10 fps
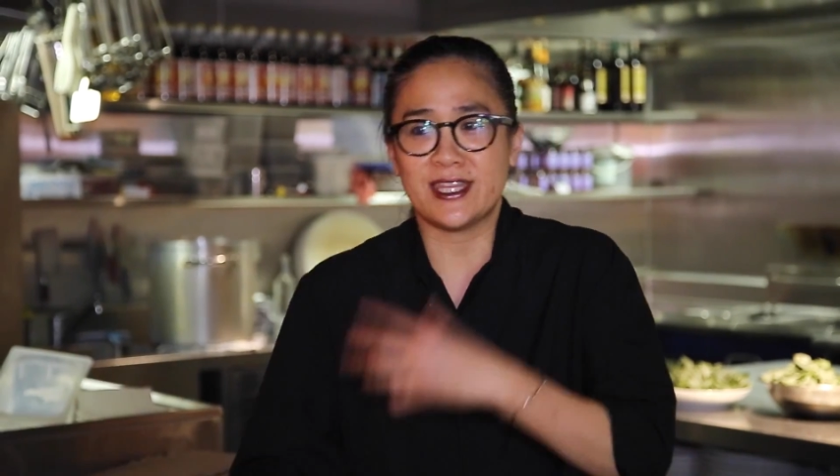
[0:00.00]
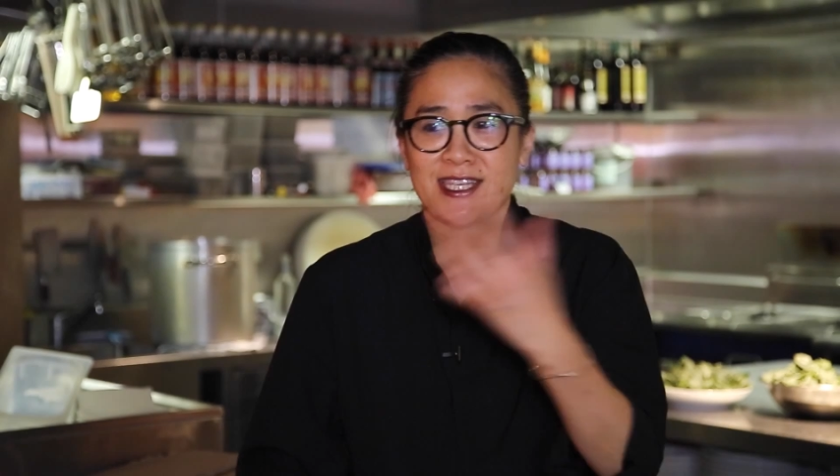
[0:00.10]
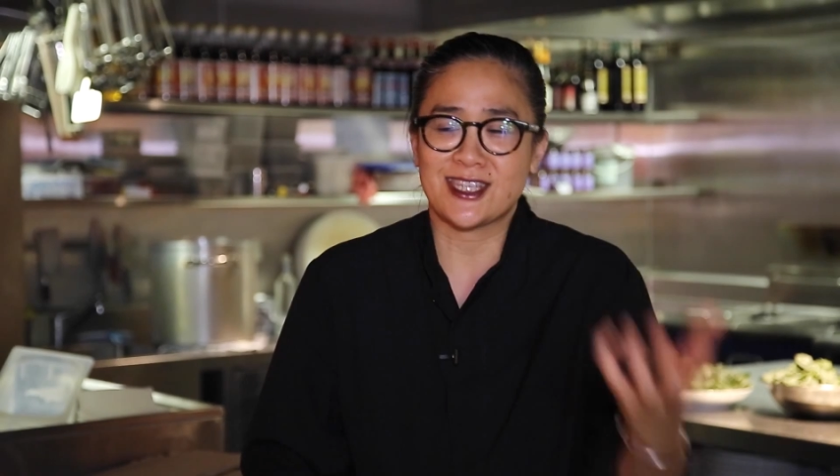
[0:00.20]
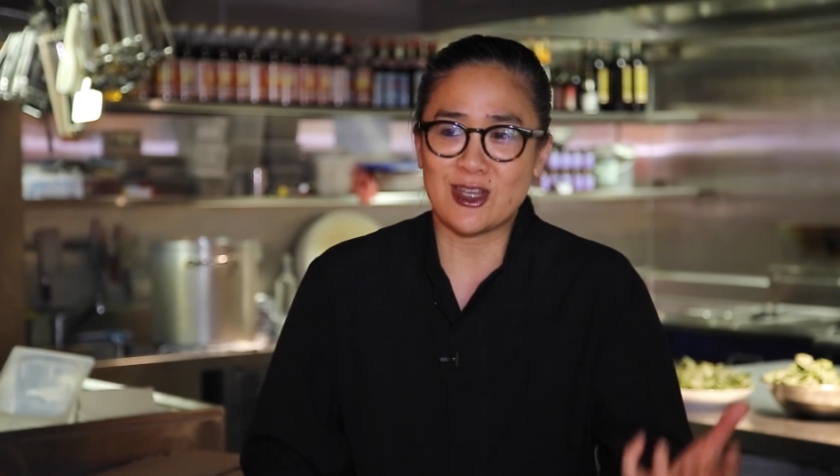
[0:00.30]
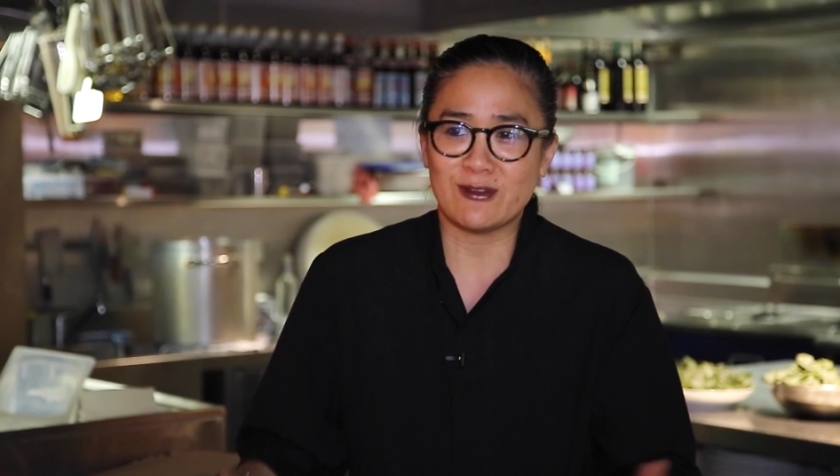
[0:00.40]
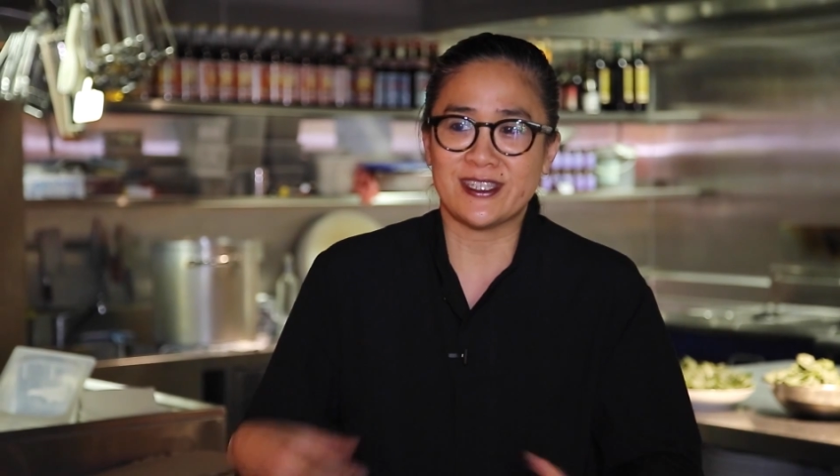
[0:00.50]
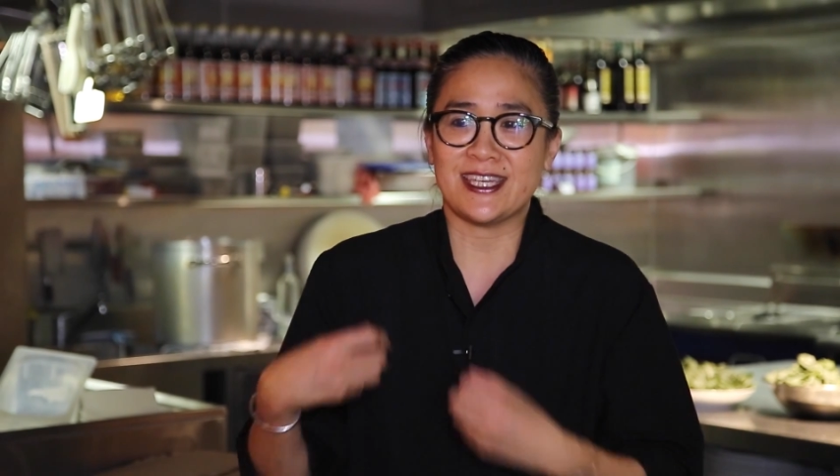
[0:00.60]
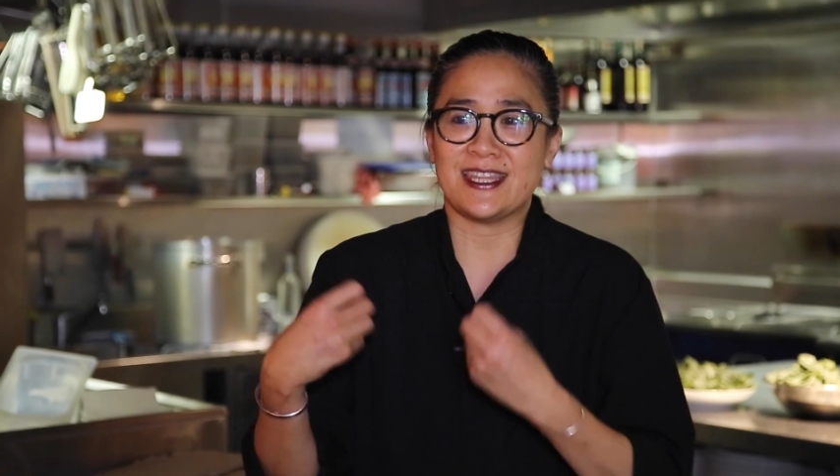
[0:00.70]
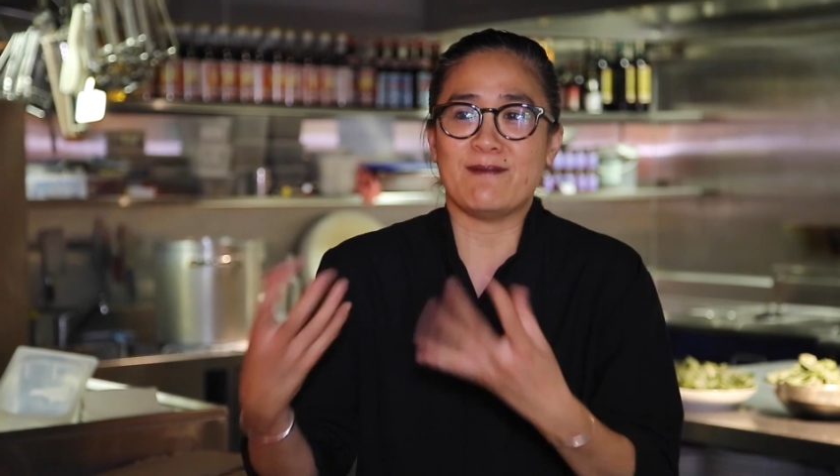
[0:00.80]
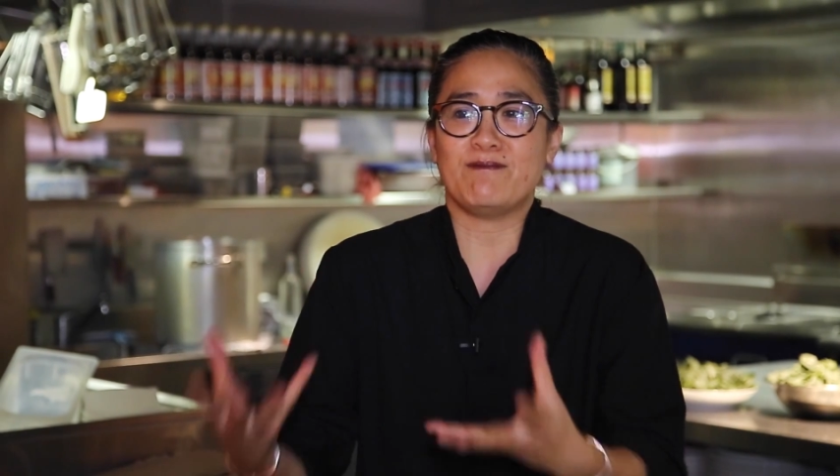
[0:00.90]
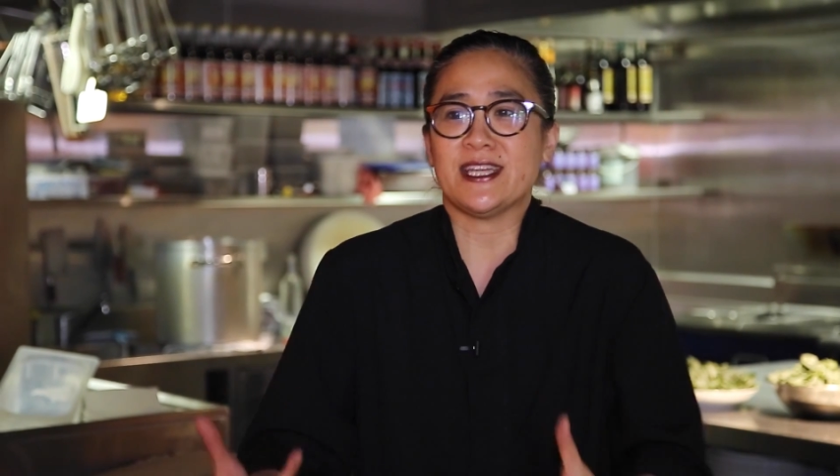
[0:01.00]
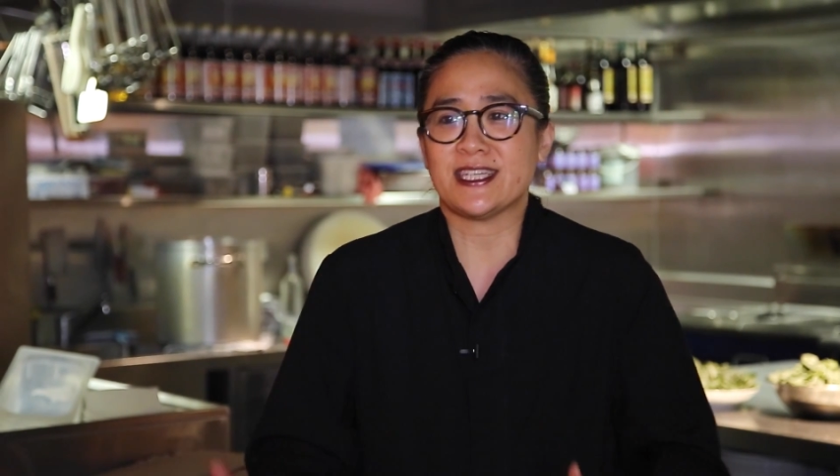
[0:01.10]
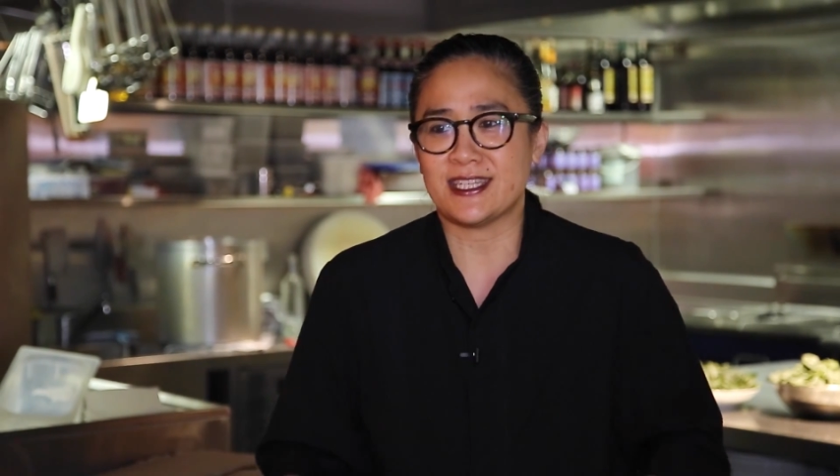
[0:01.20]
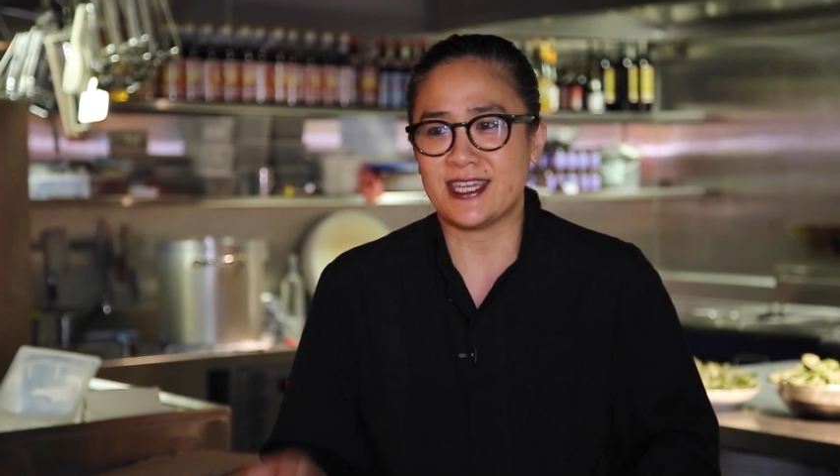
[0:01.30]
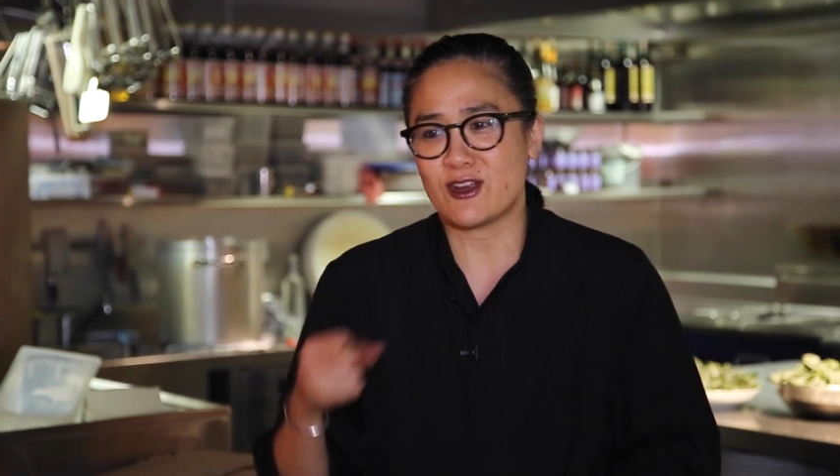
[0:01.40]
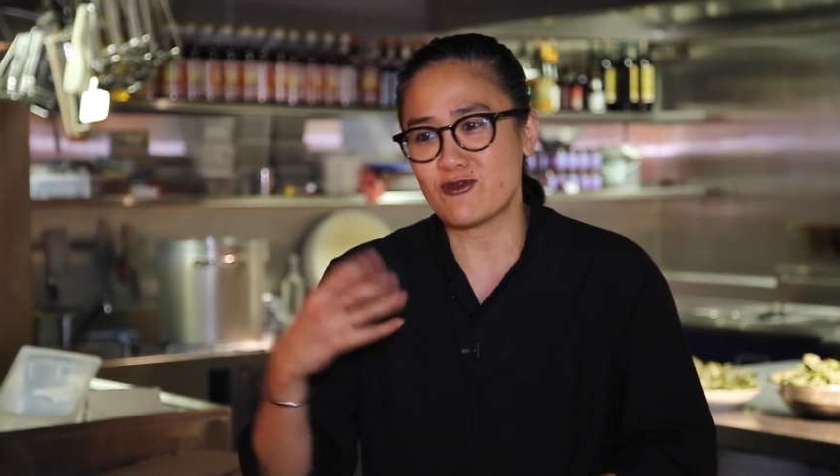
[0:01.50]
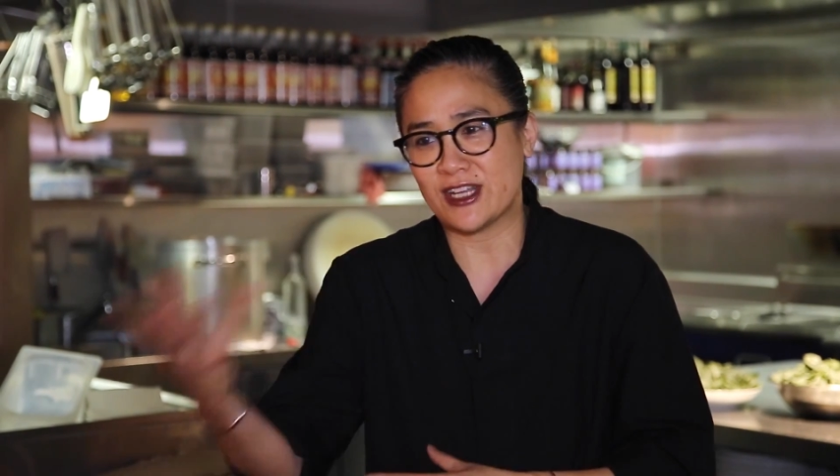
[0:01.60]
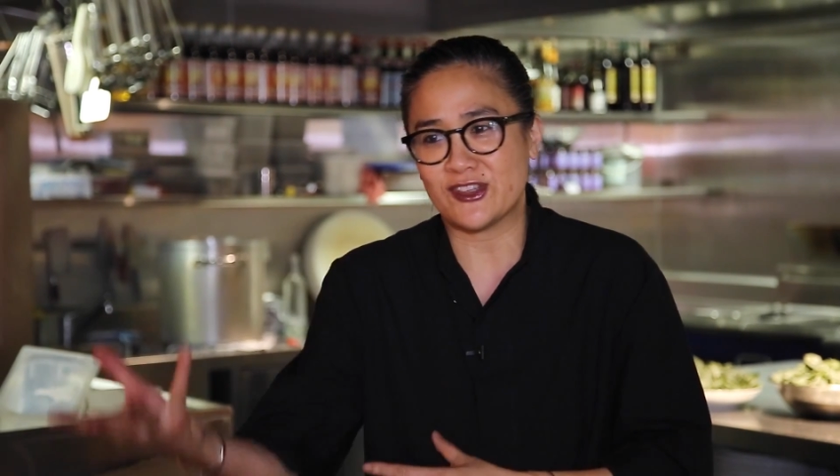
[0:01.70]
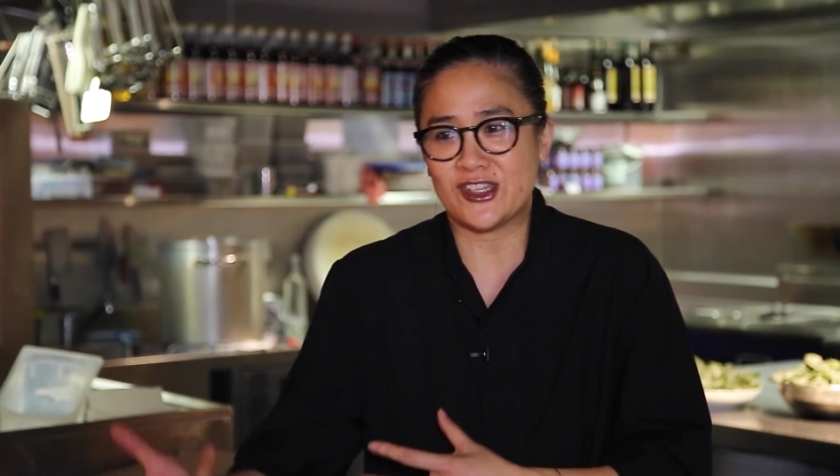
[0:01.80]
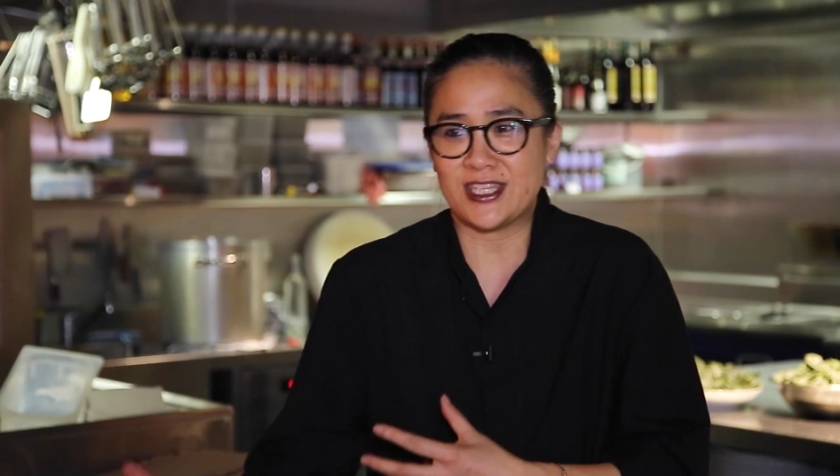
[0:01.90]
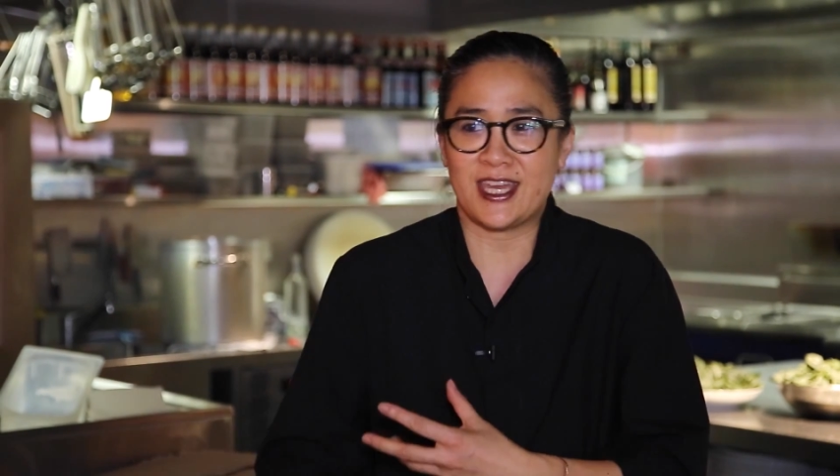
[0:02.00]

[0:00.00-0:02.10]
they're salty, they're bitter, they're crunchy,